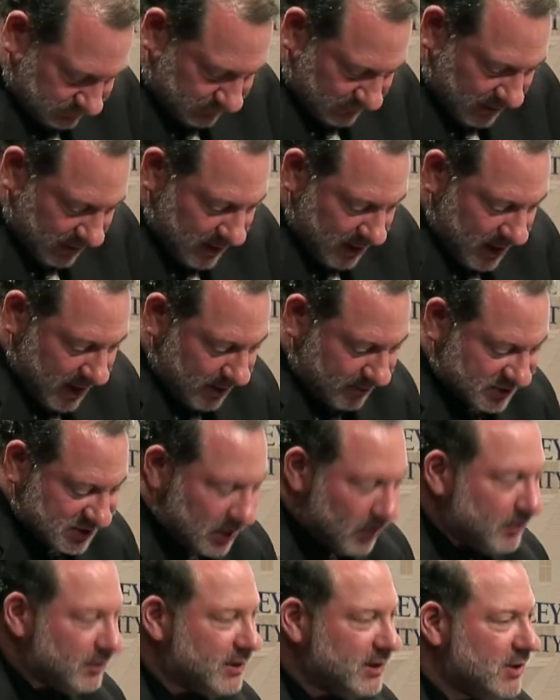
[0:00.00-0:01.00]
It was
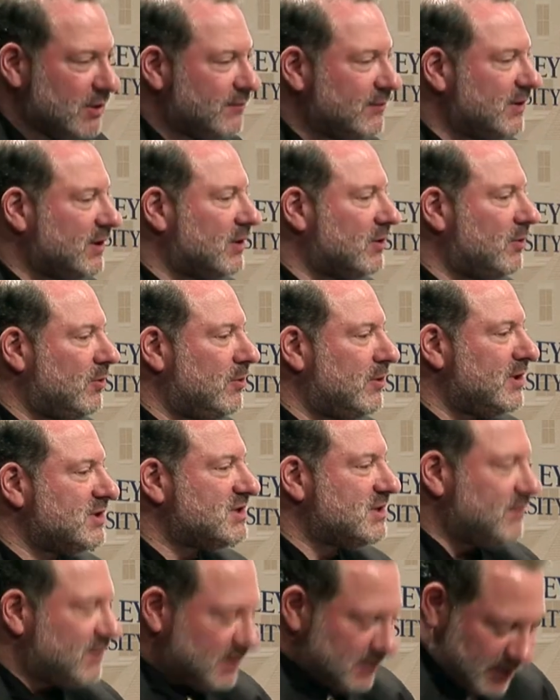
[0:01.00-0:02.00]
only over the course
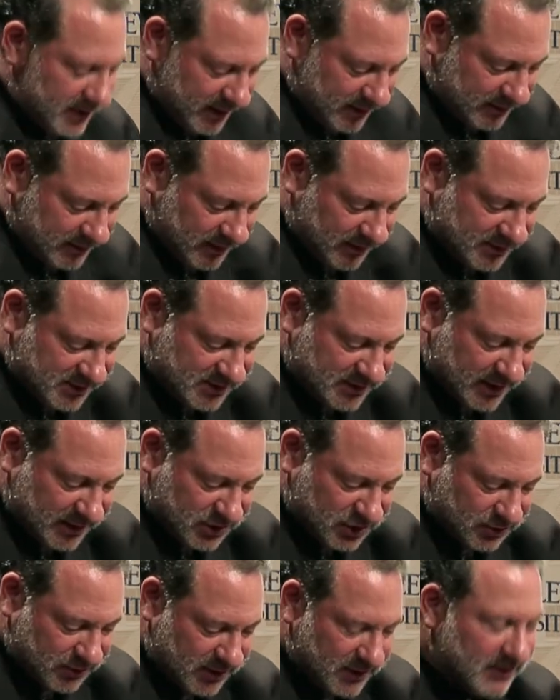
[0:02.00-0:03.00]
of the 19th
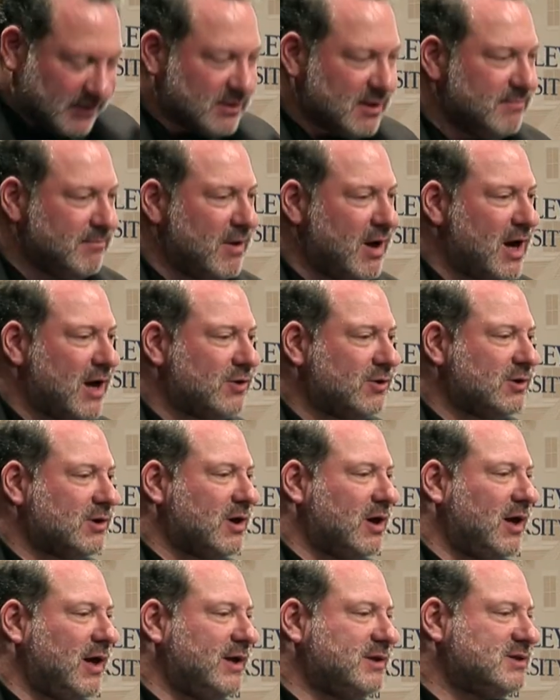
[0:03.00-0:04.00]
century that the modern
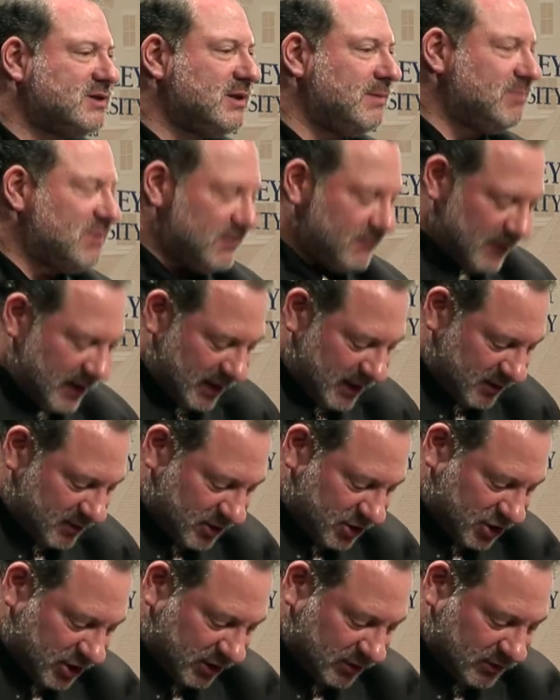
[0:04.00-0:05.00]
concept of
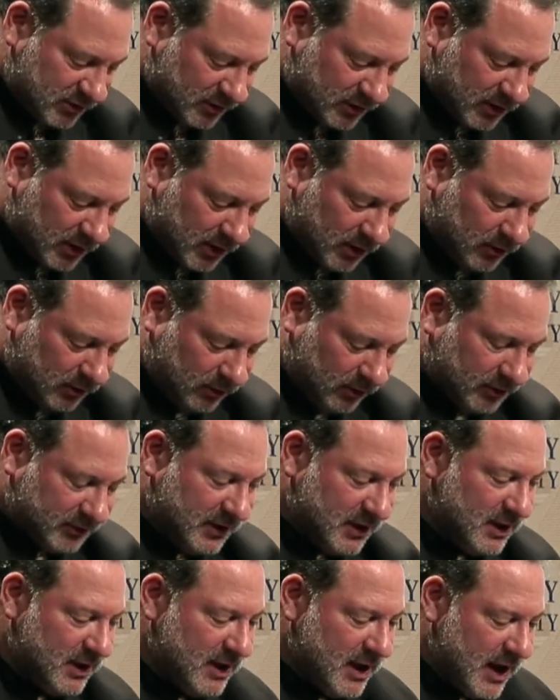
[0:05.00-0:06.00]
energy took hold
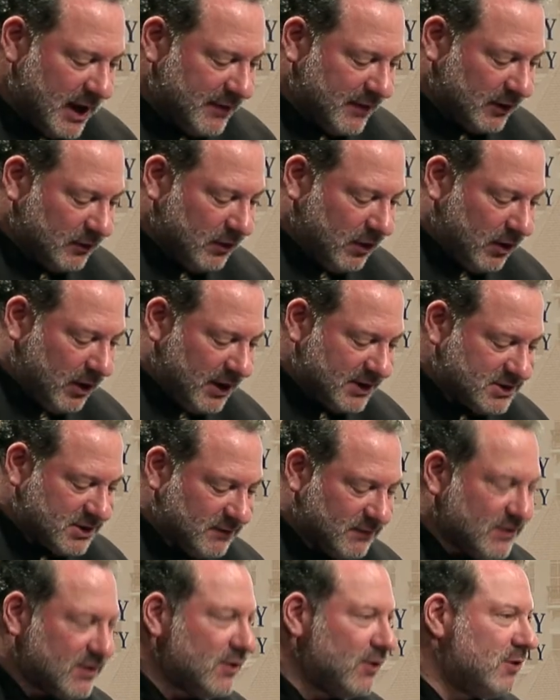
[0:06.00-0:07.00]
and the laws
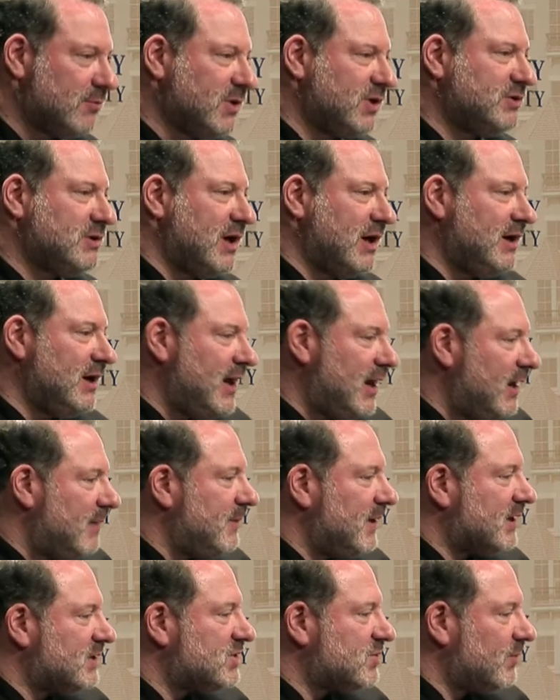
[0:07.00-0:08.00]
of
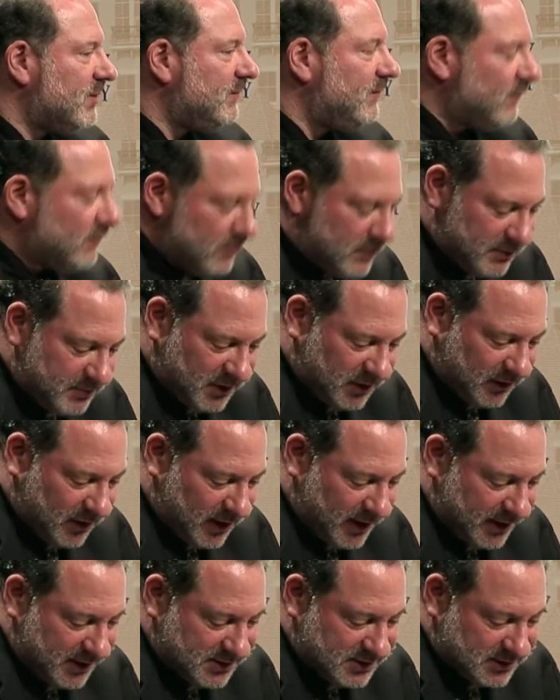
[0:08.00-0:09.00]
thermodynamics were
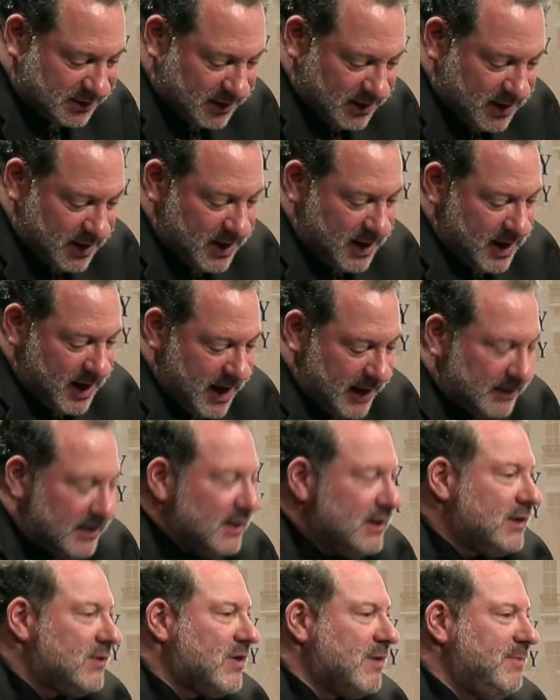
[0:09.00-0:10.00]
formalized. And
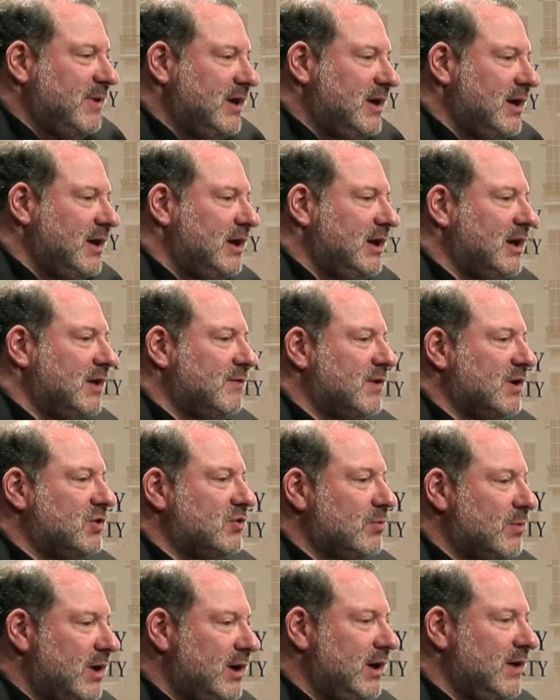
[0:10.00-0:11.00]
then at the beginning of the
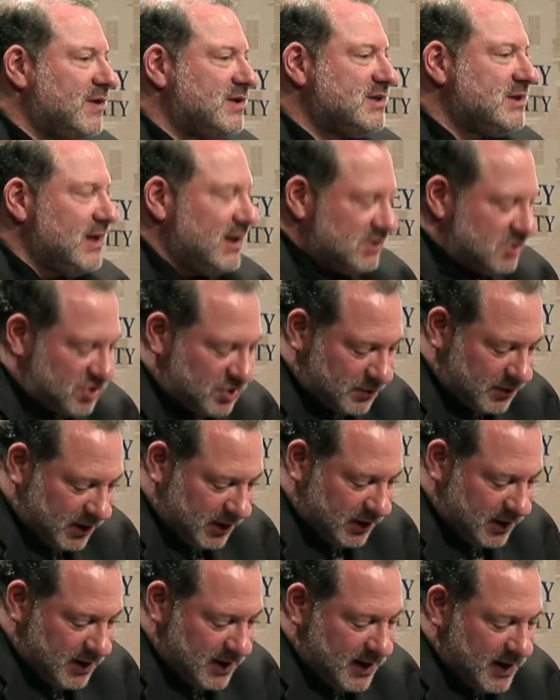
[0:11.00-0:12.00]
20th
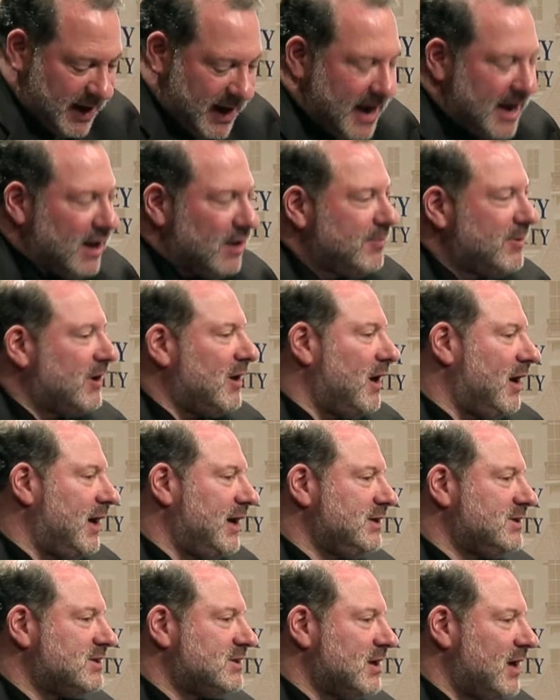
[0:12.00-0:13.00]
century, Albert
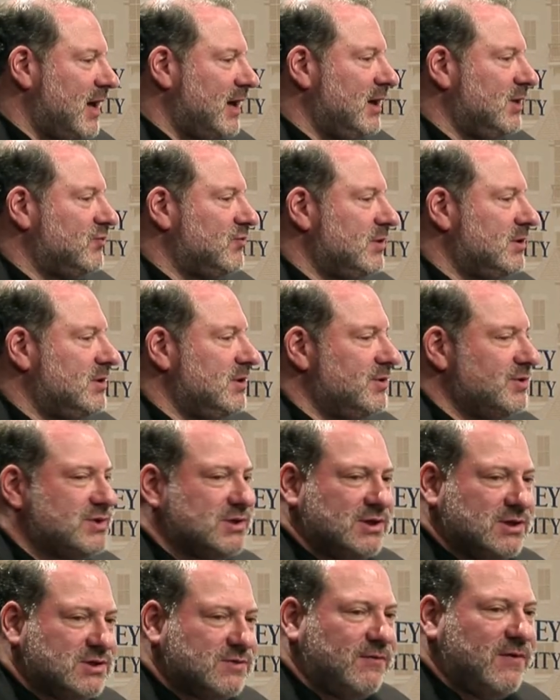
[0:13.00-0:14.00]
Einstein introduced
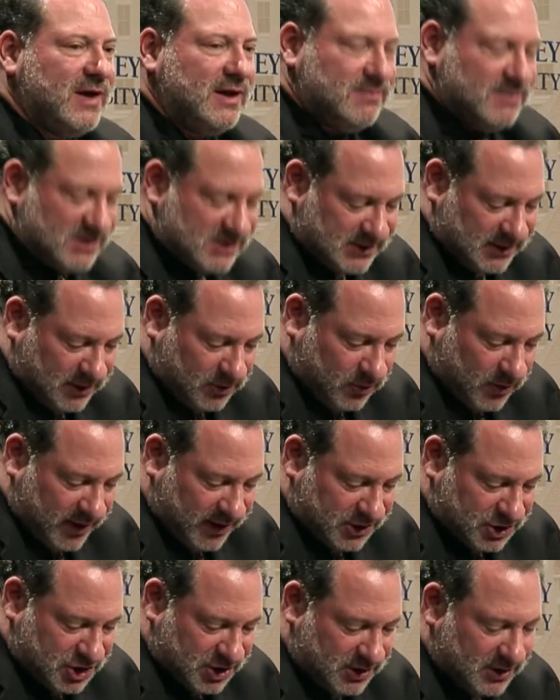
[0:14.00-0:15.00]
his famous
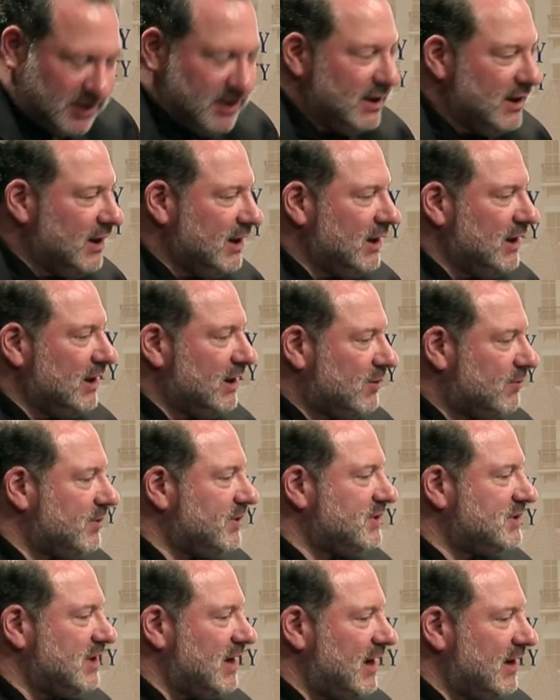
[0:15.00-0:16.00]
equation E
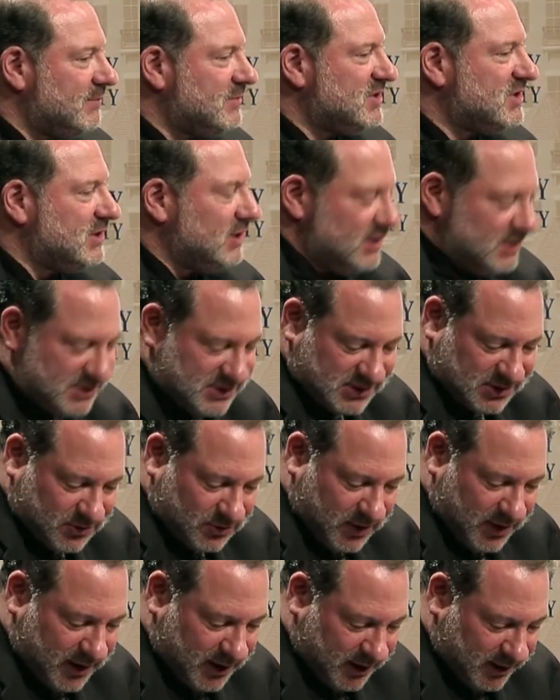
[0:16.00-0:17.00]
= mc
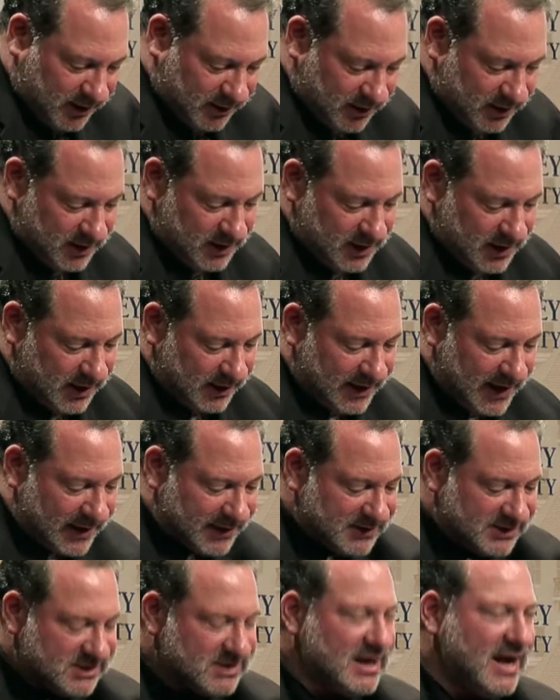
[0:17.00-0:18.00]
squared. And that
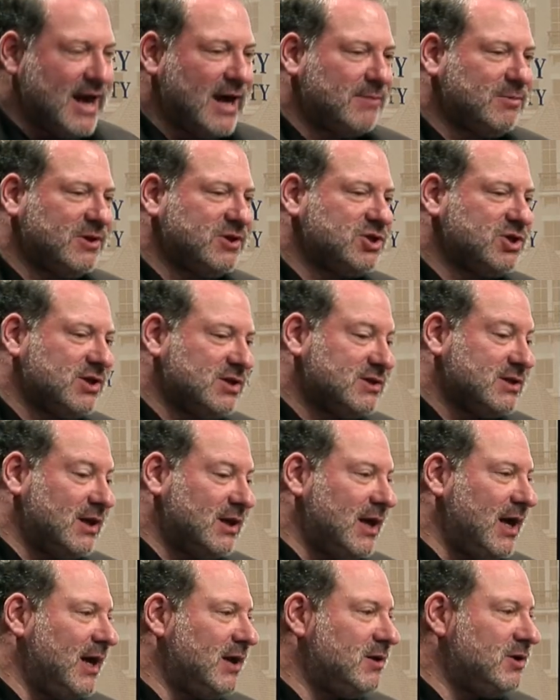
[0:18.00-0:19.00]
establishes
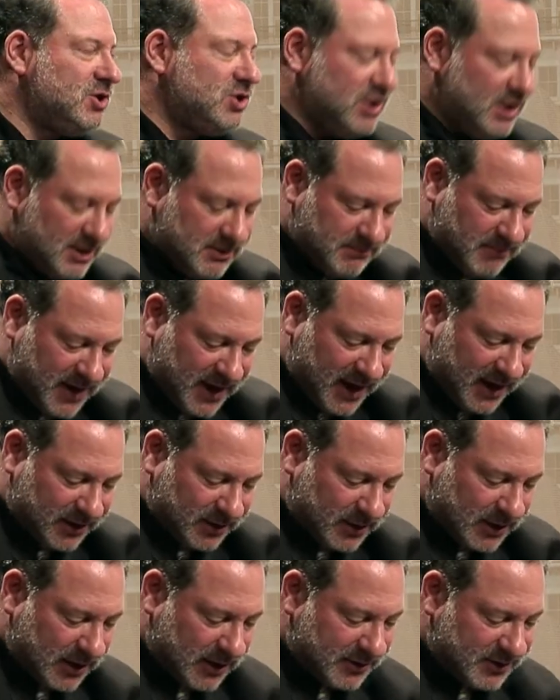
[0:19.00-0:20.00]
that energy and
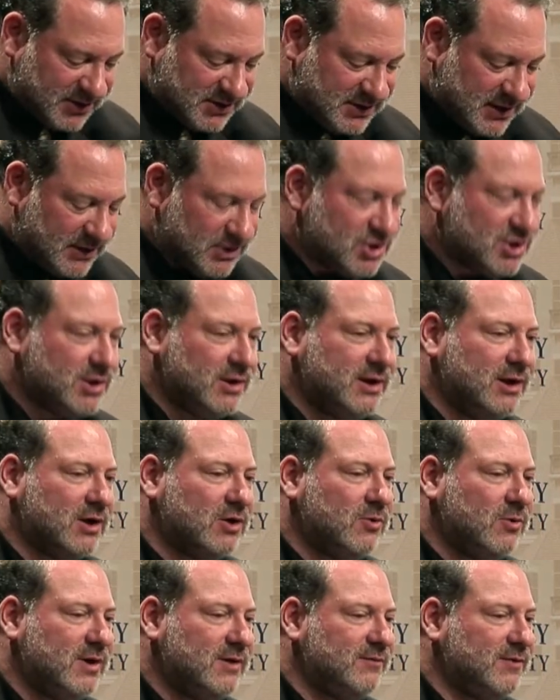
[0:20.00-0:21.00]
matter are essentially
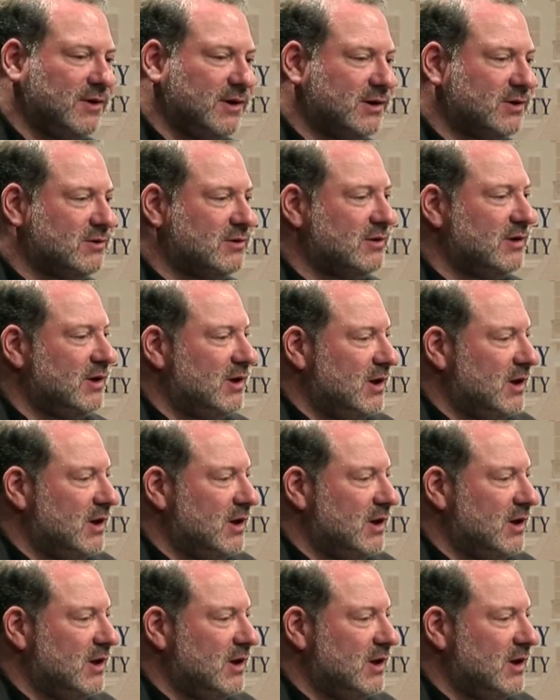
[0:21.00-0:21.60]
equivalent.